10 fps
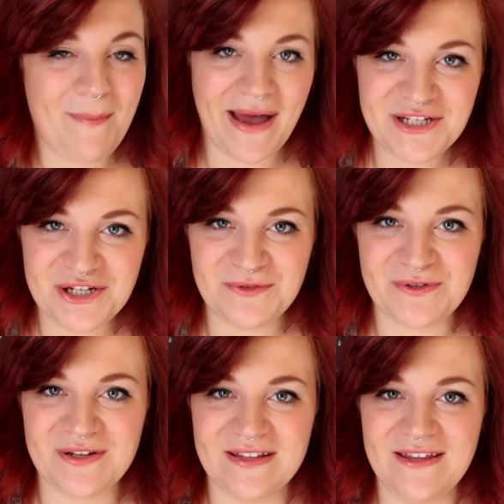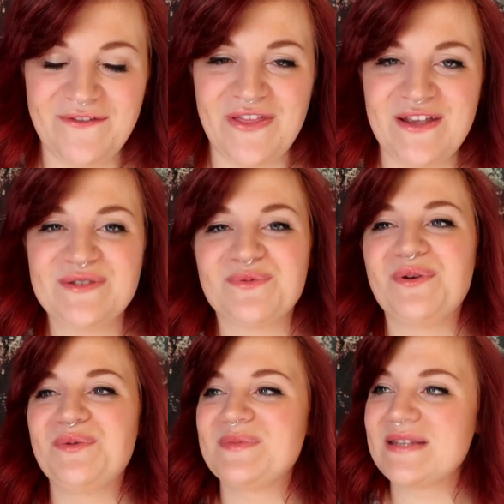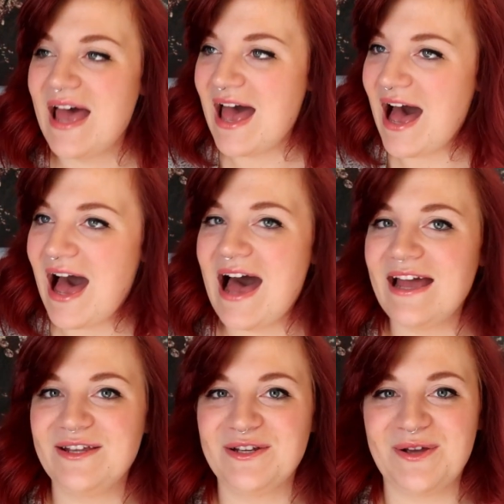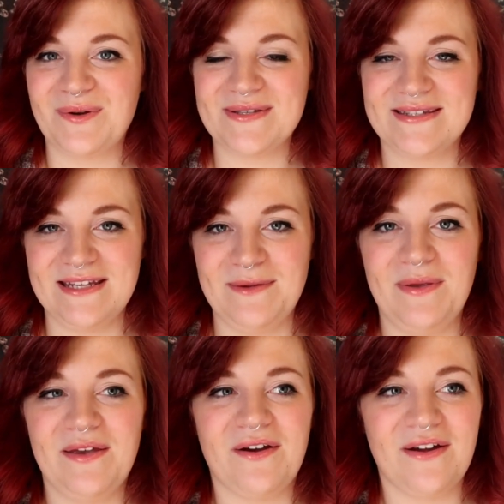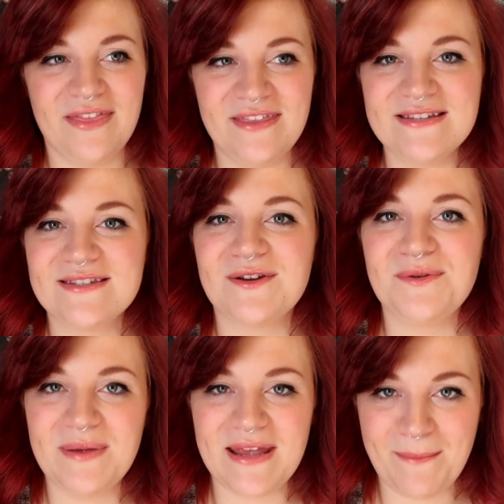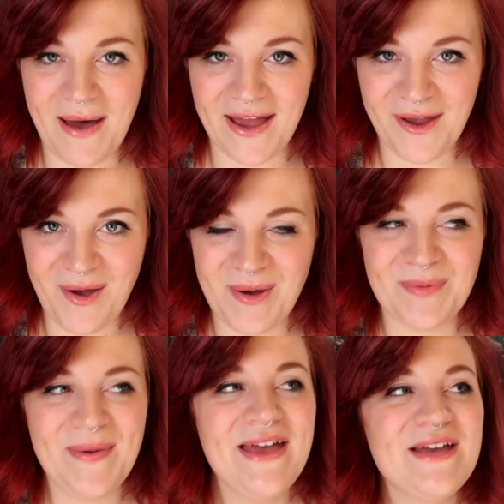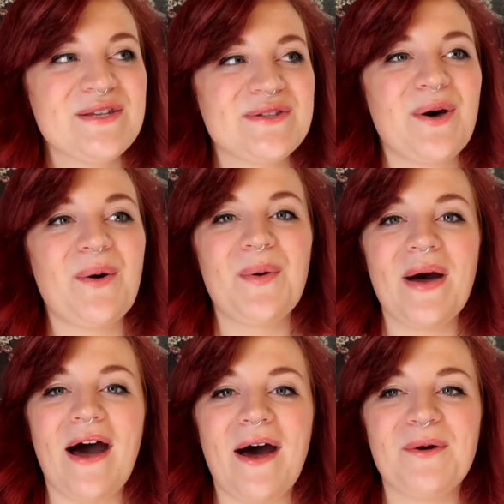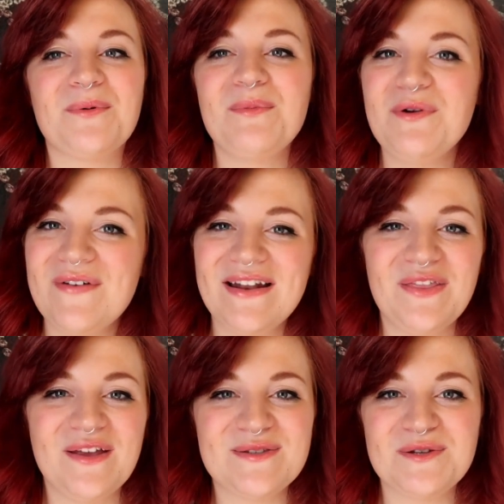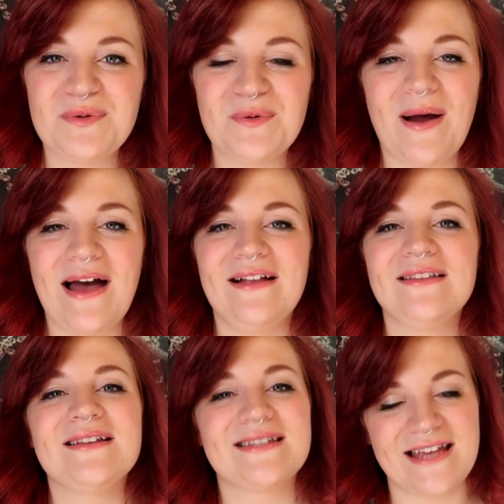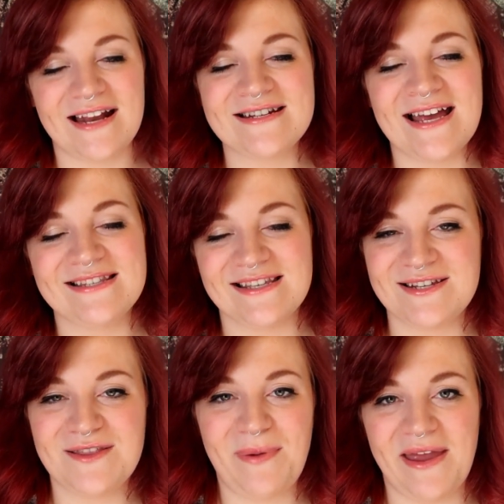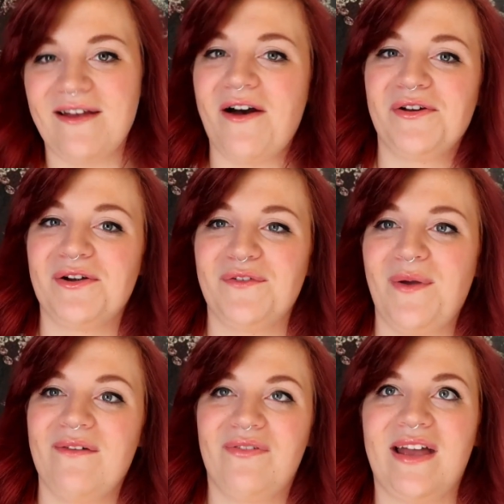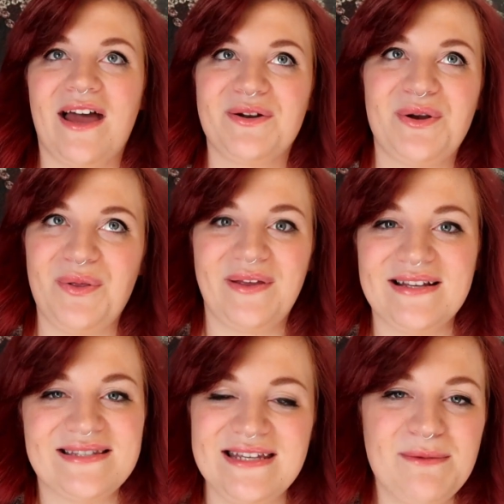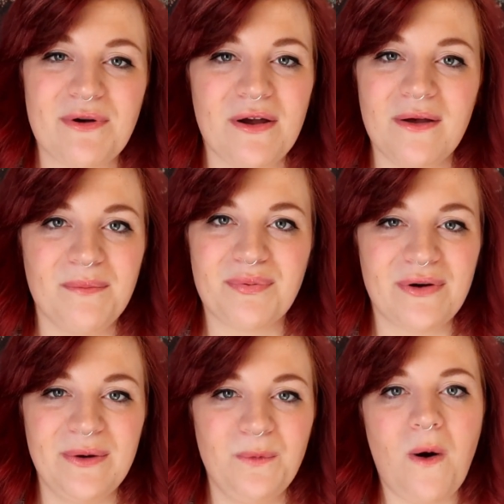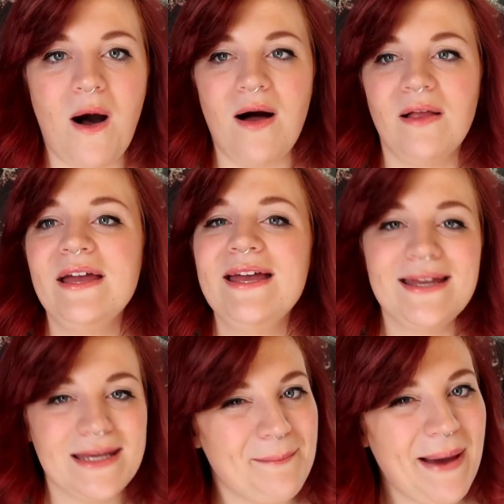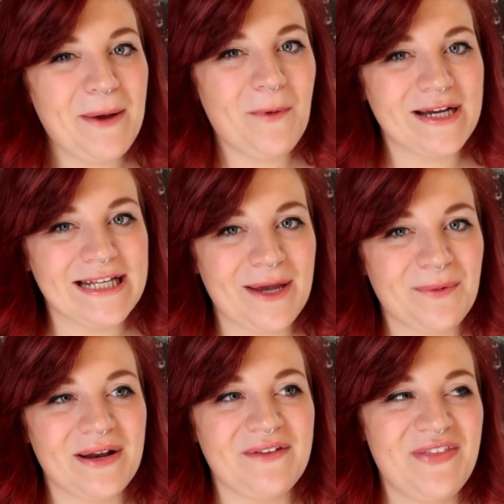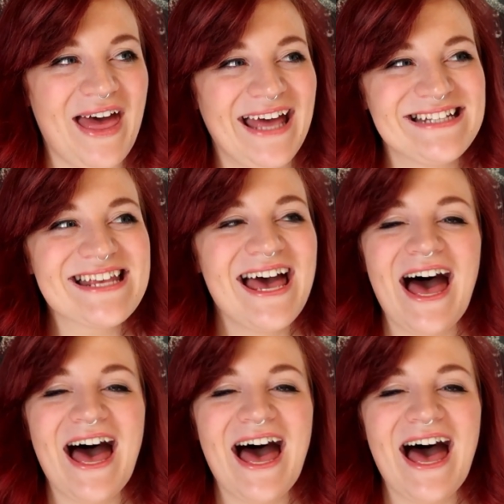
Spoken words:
My children could live in these rooms. I could go to sleep here. This could be my home. So remove anything super wild. This kind of ties into the paint color. If you have like, I don't know, like a zebra print wall, you might want to get rid of that.